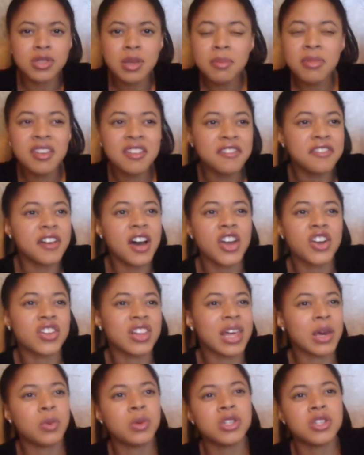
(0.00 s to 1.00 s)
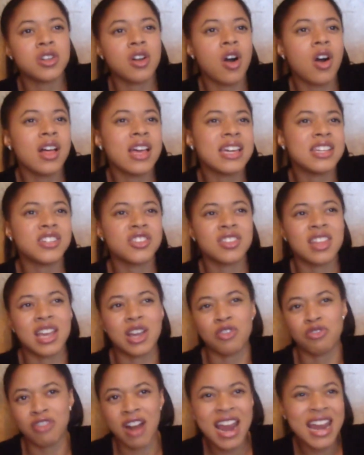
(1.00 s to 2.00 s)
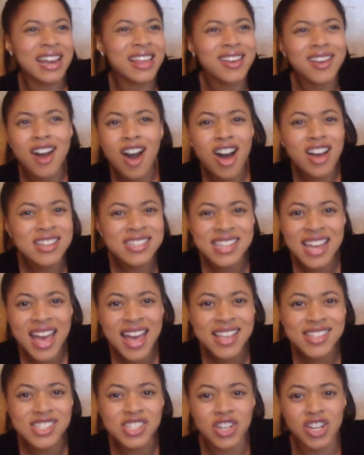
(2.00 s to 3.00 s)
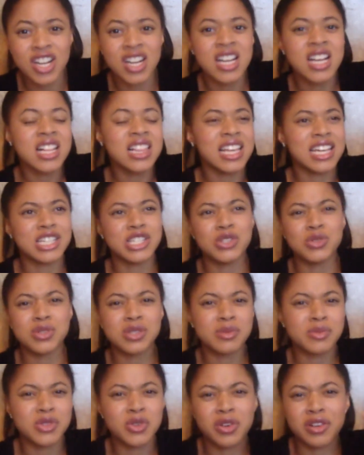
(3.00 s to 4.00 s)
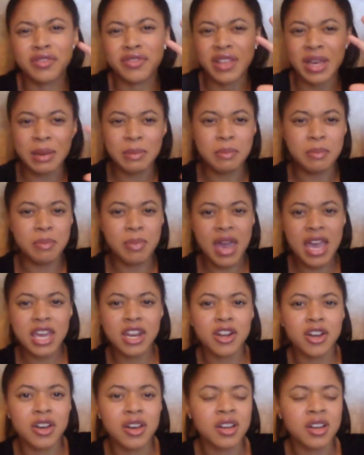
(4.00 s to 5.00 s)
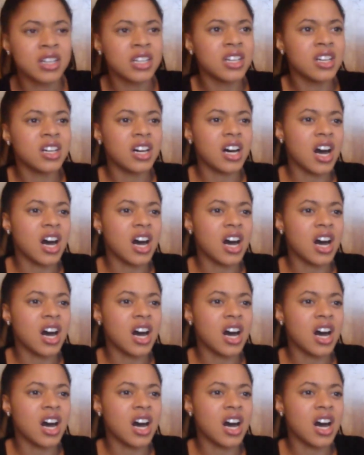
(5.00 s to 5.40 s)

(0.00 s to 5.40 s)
something fun, or like we should all enter like a writing contest or like do some sort of like beta